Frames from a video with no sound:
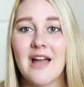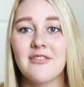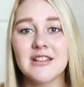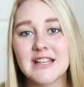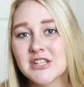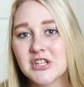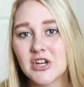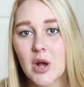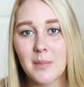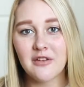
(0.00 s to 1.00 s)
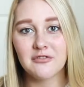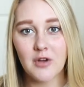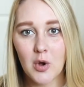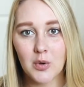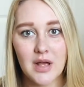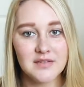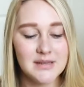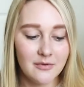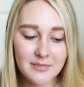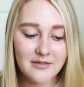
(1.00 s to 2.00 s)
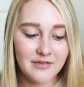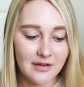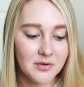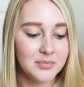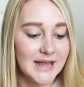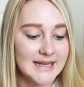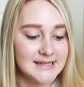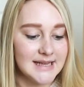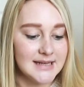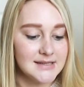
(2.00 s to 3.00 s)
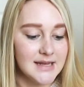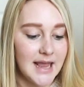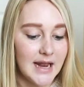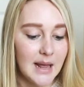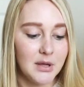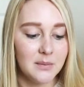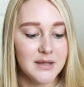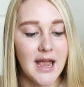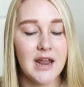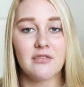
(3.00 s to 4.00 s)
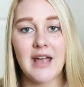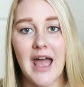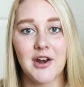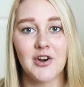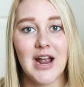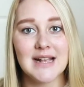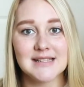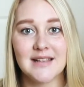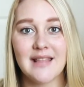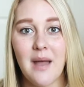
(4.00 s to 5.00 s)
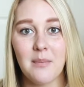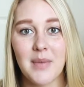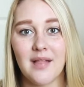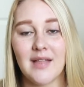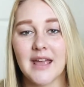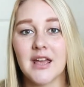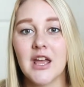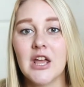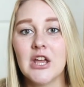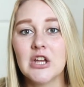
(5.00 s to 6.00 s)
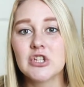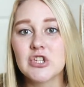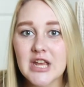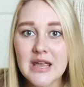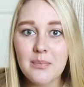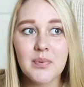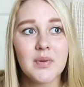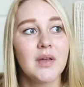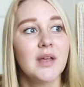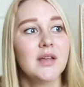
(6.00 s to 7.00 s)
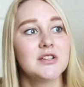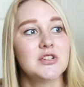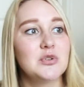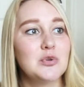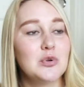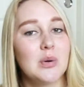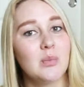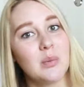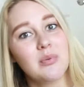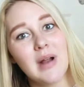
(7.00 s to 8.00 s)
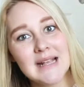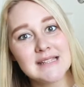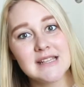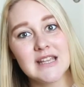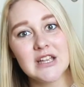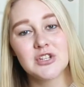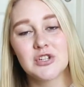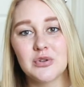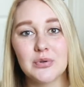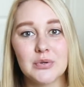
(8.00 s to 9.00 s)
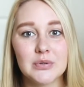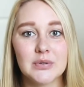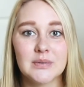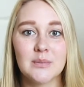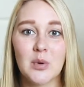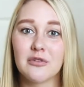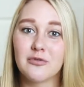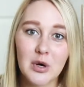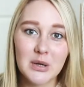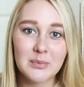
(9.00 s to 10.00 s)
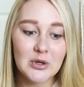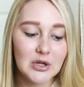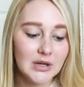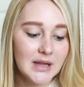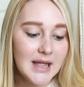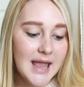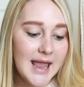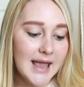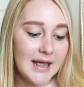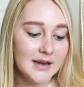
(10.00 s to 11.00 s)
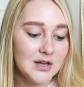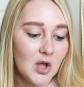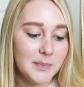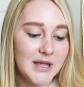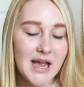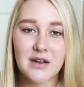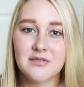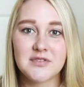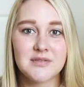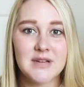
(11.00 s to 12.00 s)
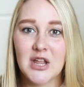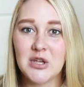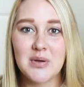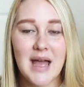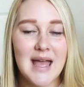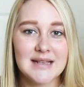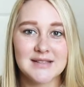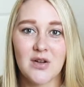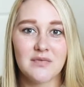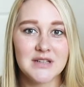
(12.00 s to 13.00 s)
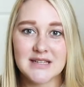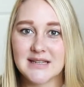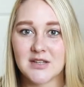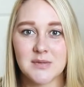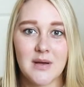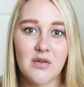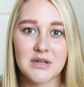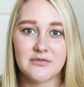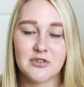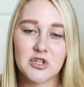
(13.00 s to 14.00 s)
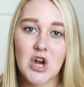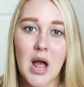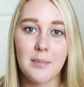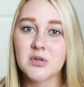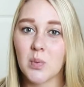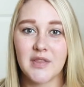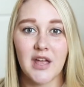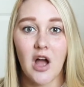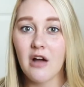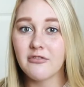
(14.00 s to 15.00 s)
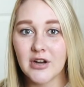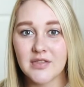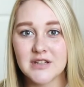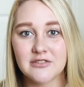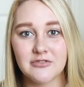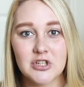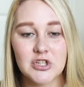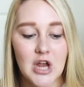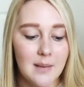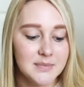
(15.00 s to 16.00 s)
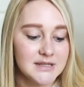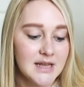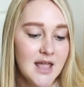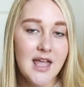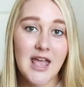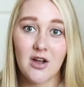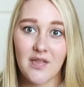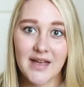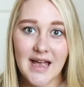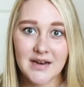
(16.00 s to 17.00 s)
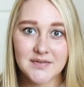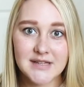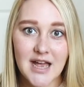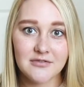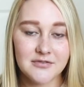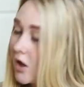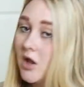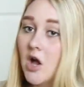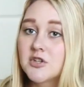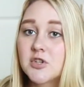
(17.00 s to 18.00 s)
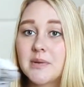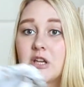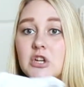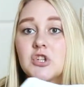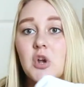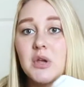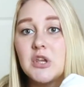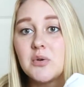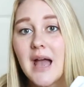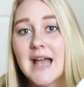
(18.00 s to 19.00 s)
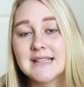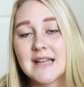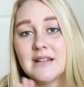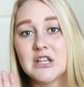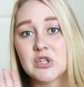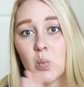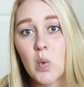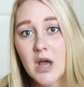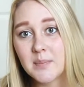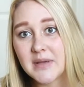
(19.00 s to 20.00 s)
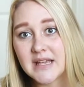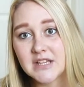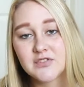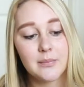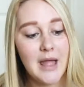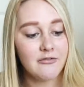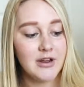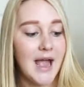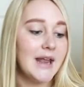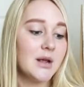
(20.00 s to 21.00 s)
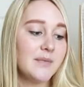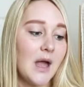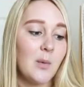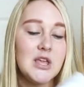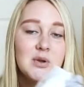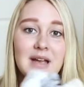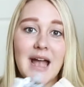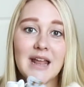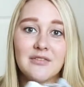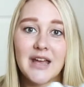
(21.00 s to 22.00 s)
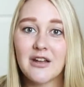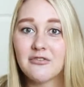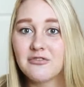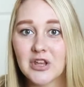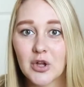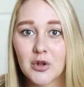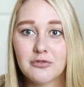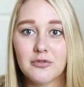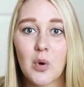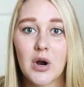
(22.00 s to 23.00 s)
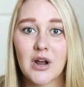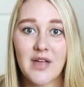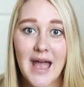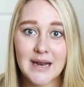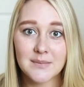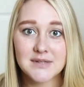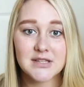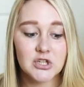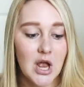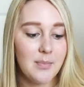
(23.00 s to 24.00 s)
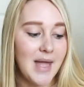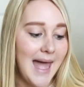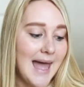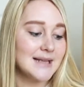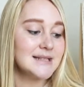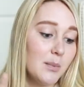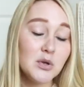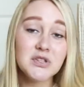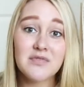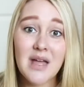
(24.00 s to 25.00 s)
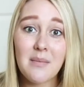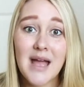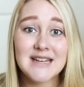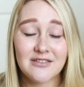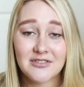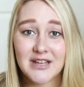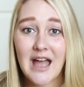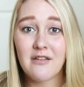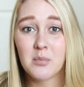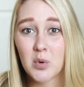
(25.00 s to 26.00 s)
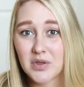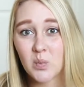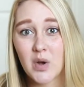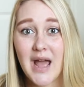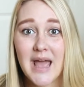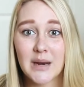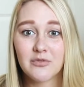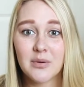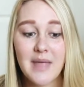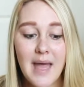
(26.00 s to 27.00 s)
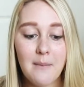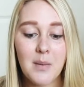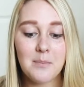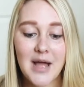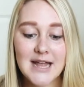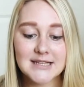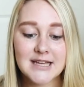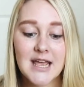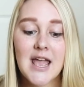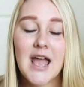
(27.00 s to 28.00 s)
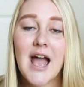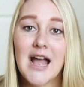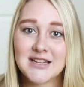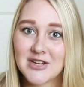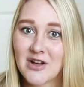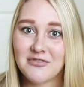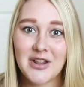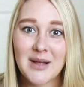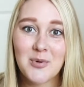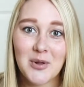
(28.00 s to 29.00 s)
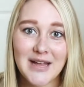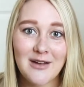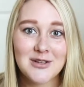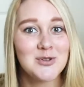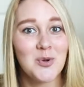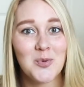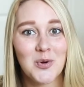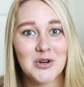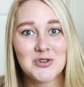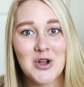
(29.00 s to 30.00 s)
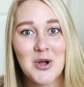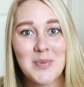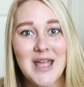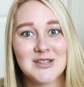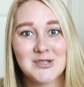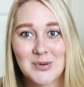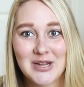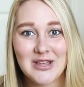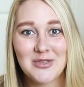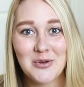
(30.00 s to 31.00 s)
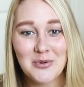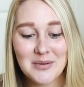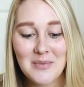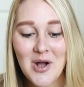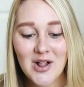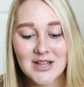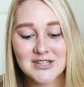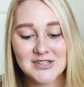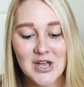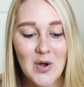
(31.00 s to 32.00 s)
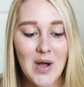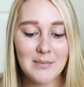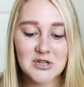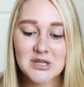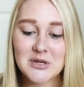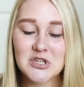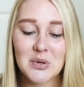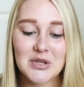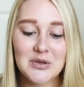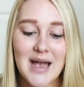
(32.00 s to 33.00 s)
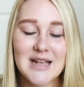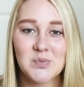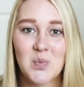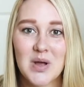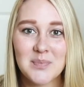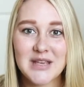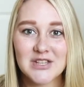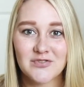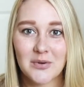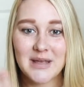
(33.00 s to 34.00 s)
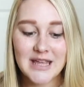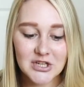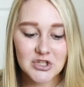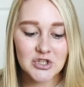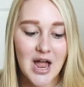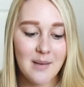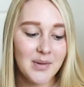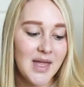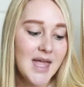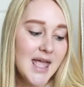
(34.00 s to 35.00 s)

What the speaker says: have a list here on my phone of some of my favorite places, and I'm gonna be kind of categorizing them by like cheap, to more pricey, to more affordable, and I'll be kind of telling you guys all the details about all the different shops, what they offer at the different shops, and all that kind of stuff. I'll also be showing you guys at least one piece from every item, that way you can kind of get a feel for the items the shop has. Most of them, I definitely have more than one item from them, but I did not feel like pulling out his whole wardrobe and sorting through them all, so I'm just gonna be showing you guys one piece from each shop,